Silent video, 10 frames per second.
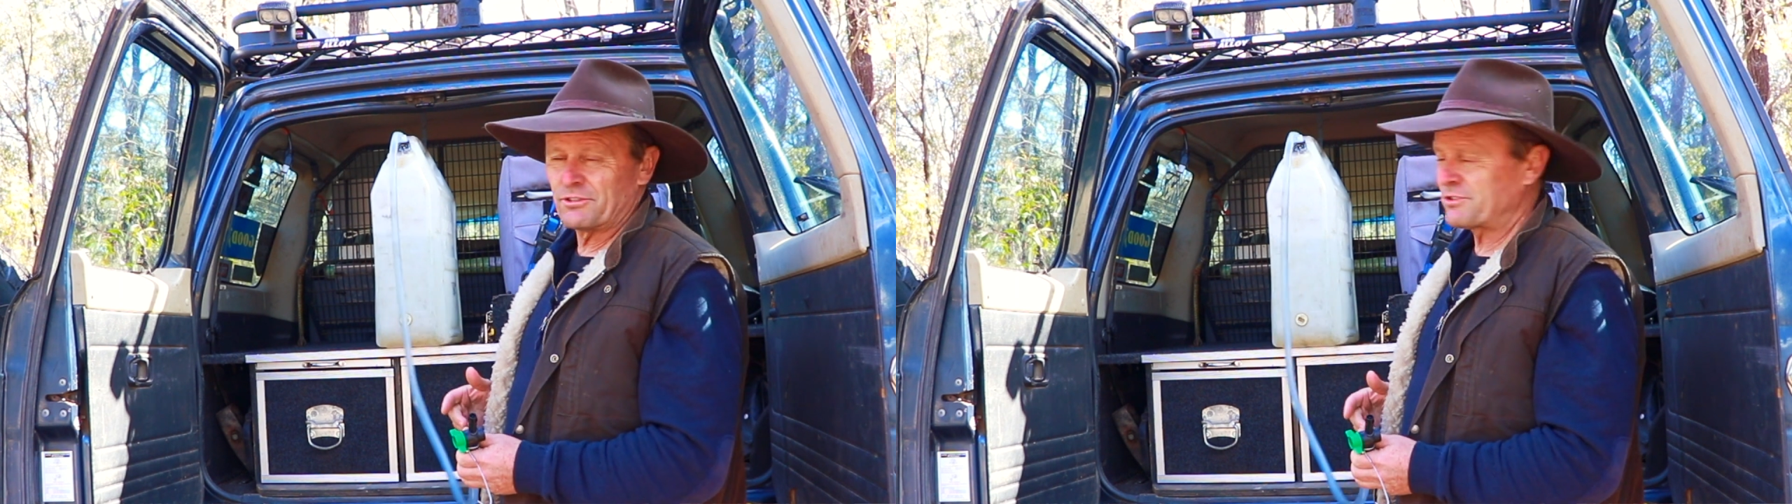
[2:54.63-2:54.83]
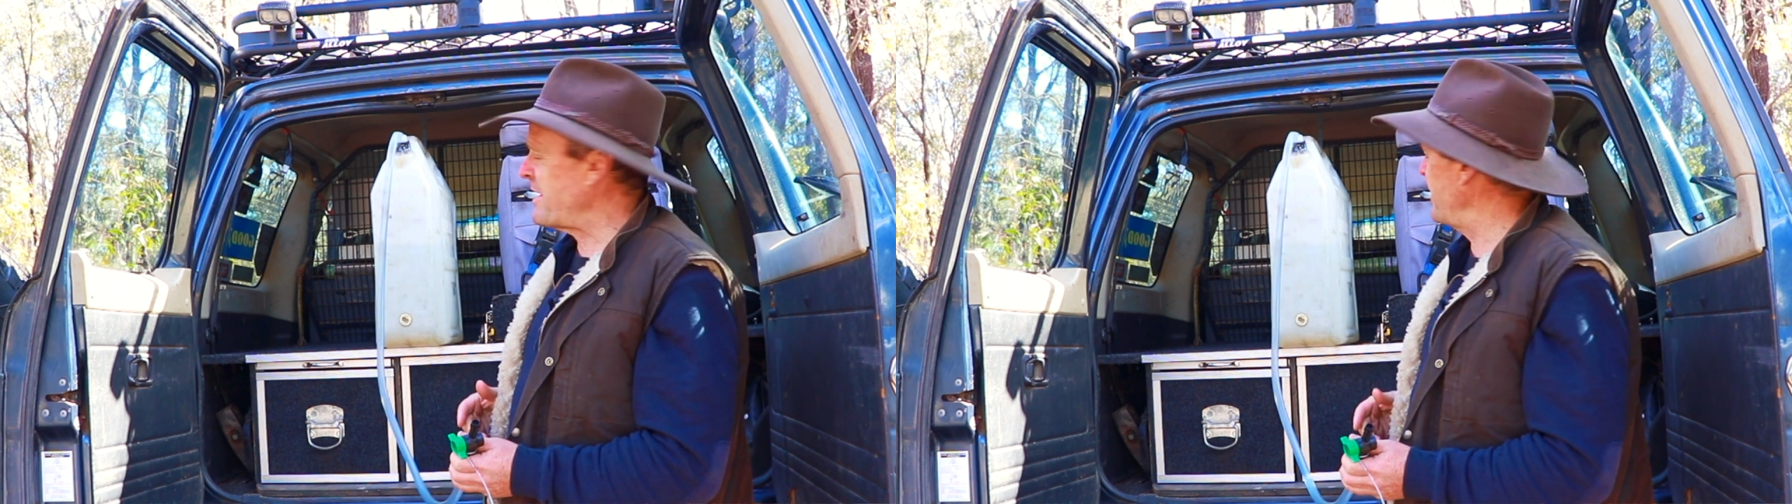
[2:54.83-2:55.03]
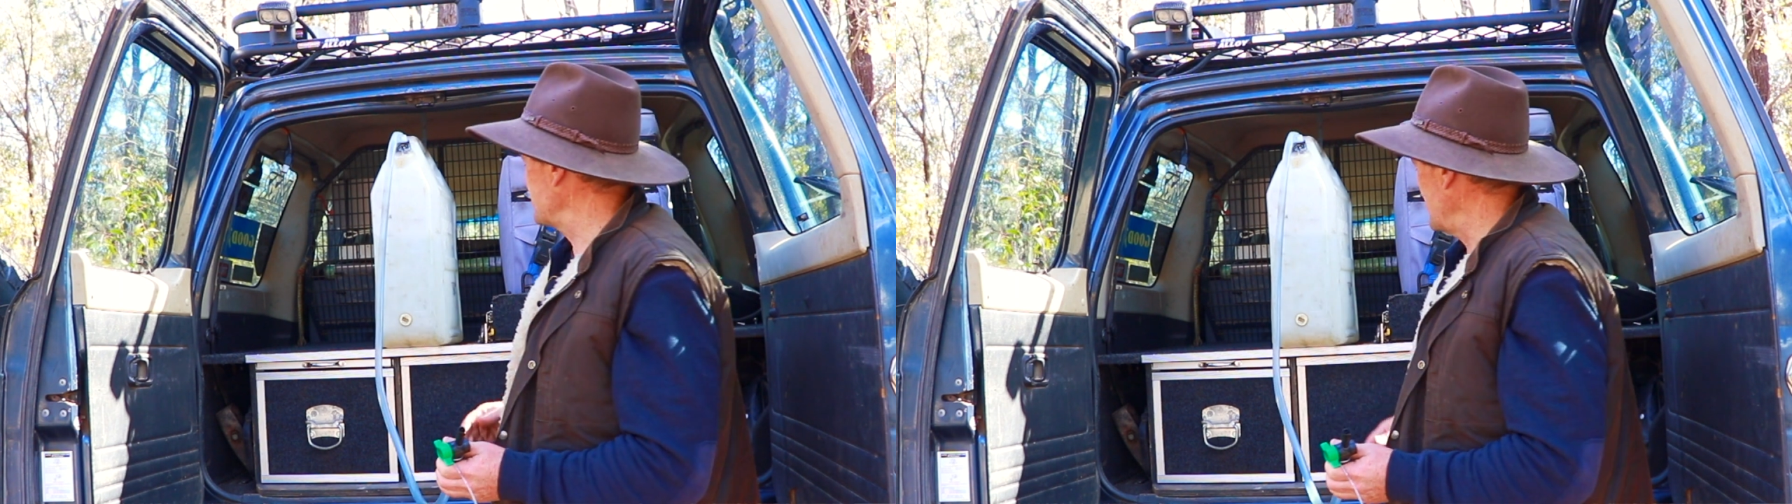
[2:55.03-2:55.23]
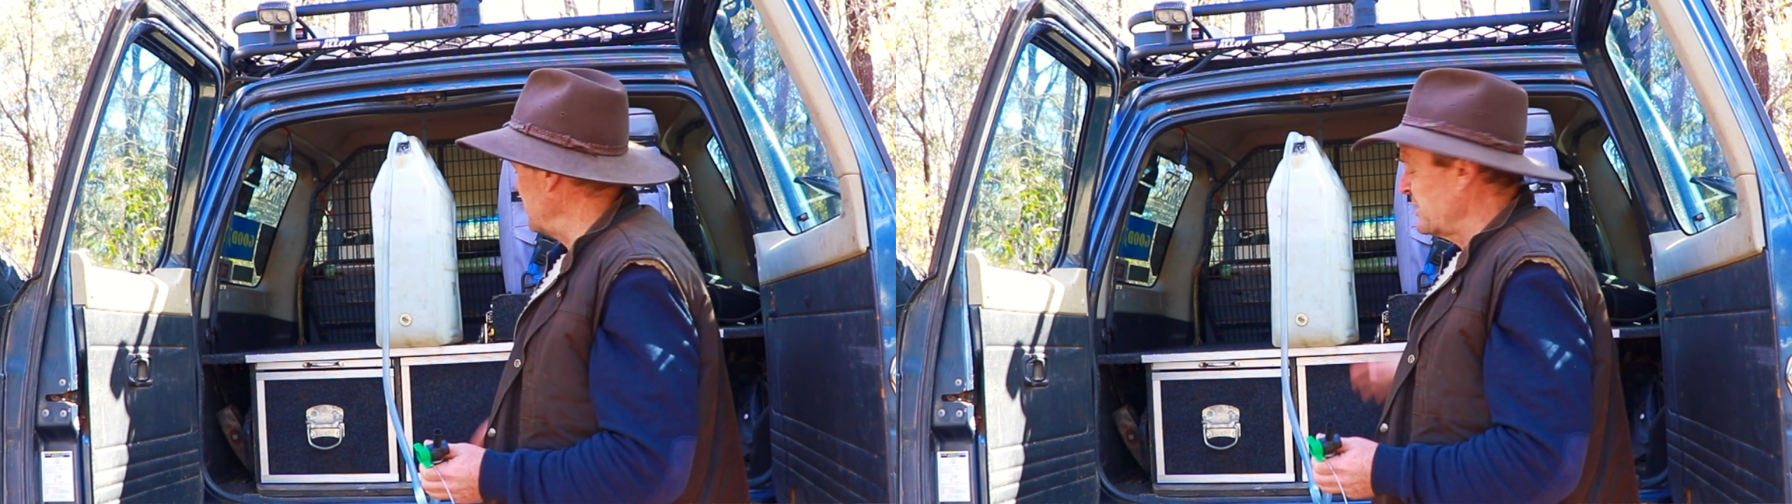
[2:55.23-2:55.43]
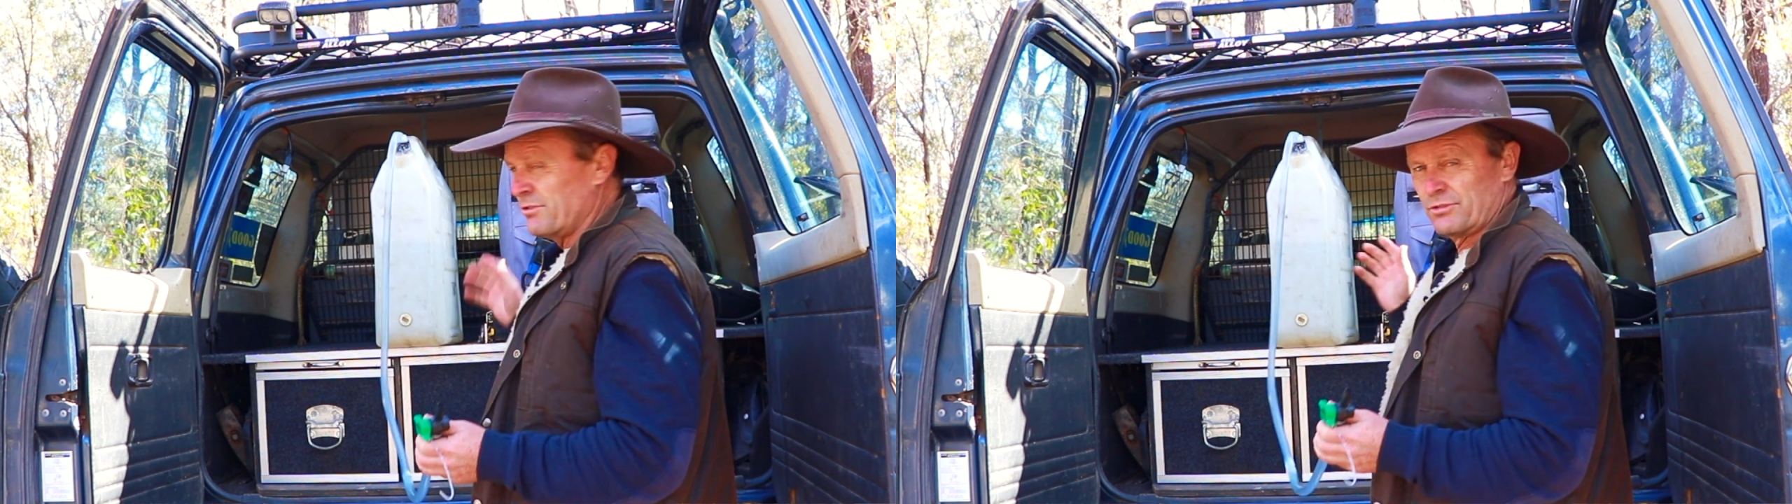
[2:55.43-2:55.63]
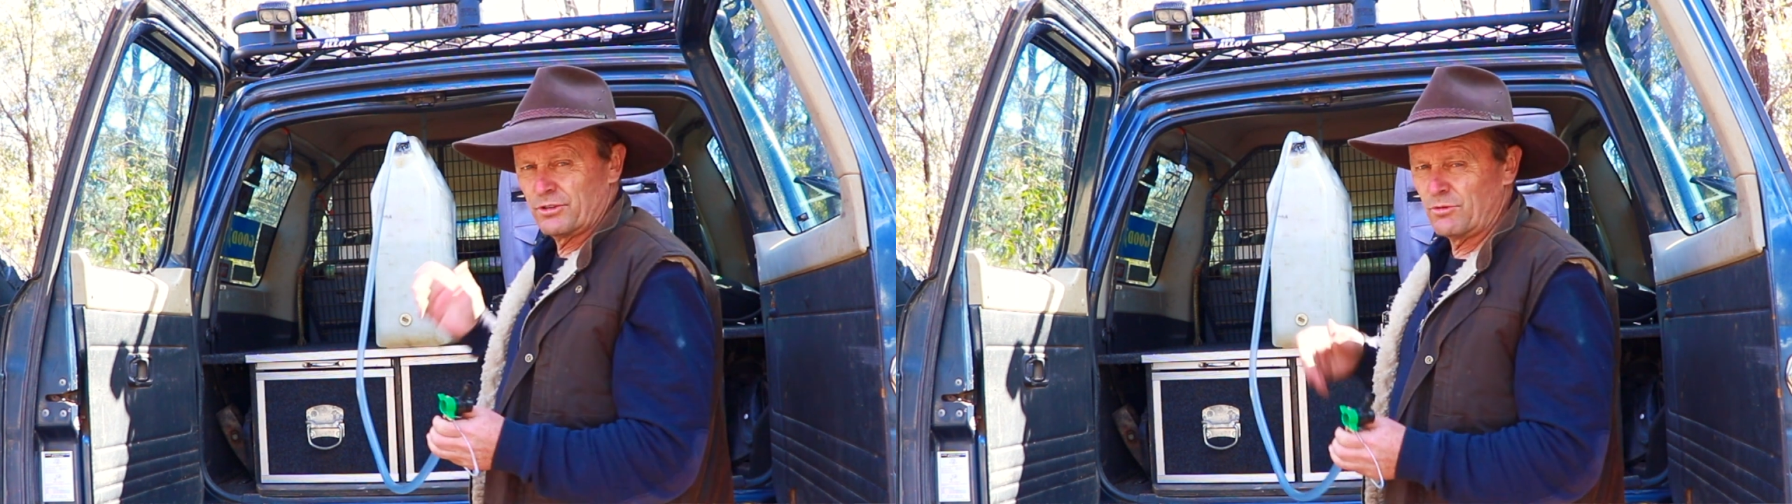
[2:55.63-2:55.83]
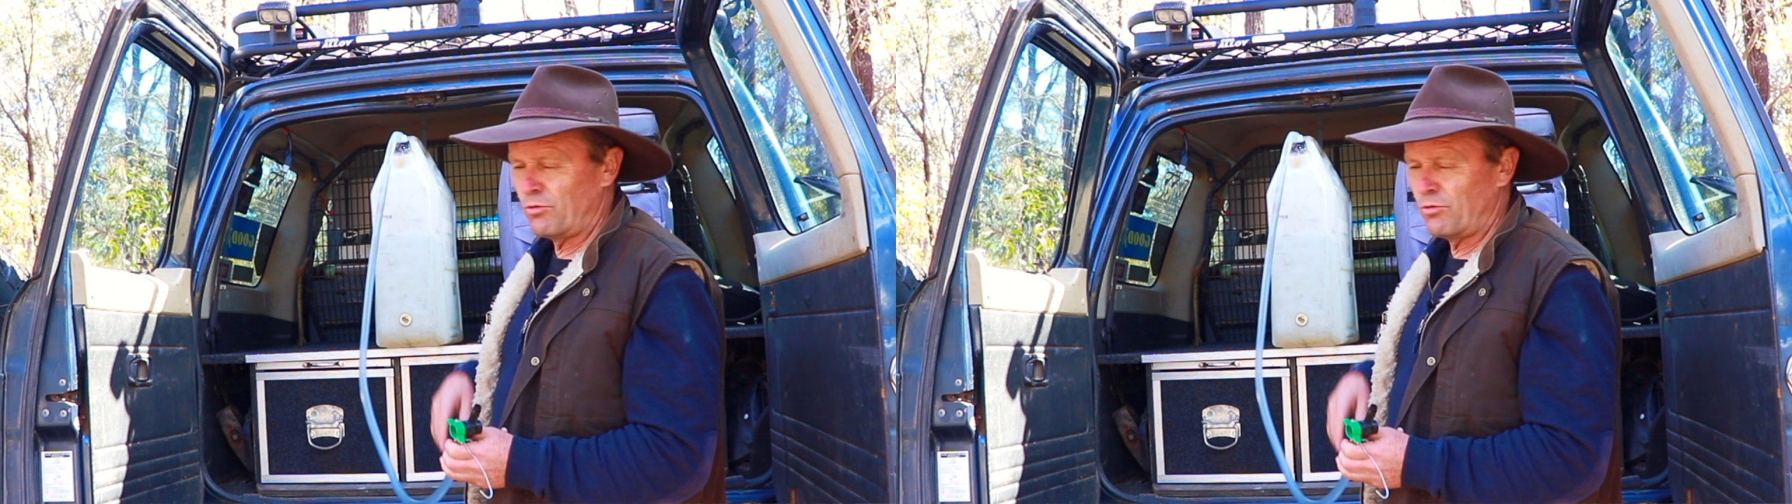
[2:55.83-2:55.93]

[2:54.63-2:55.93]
Australia or something, you lose all your